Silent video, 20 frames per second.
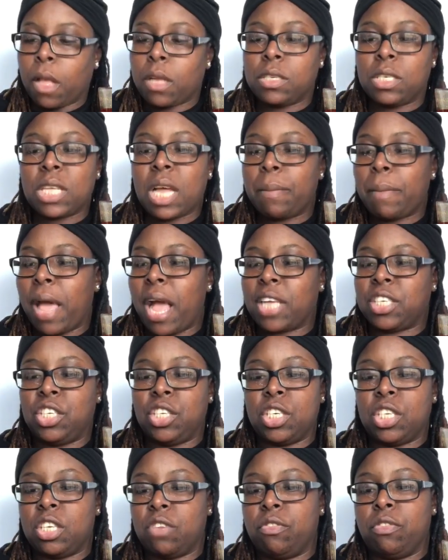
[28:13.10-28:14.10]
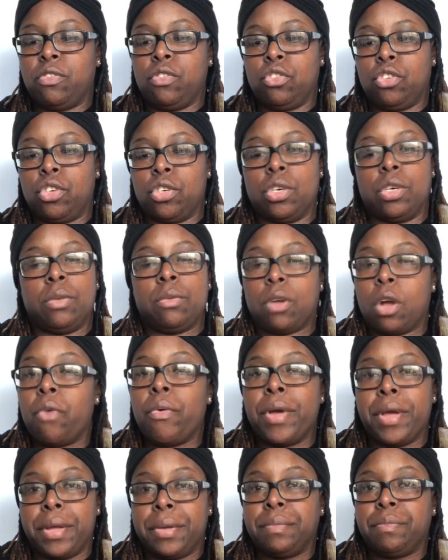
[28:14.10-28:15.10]
Stop asking yourself if you should.
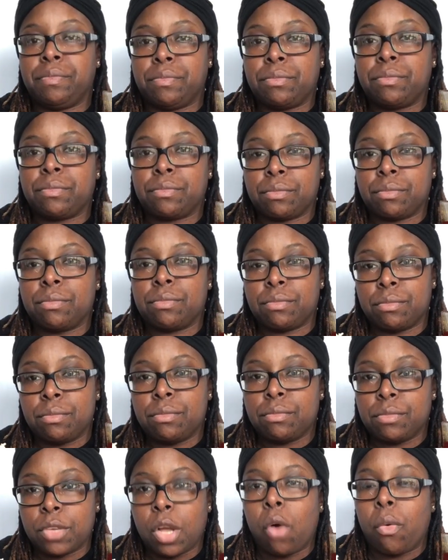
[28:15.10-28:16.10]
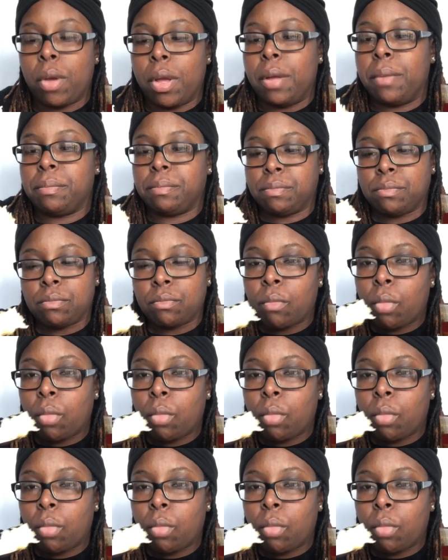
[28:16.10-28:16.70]
Go ahead. Go ahead.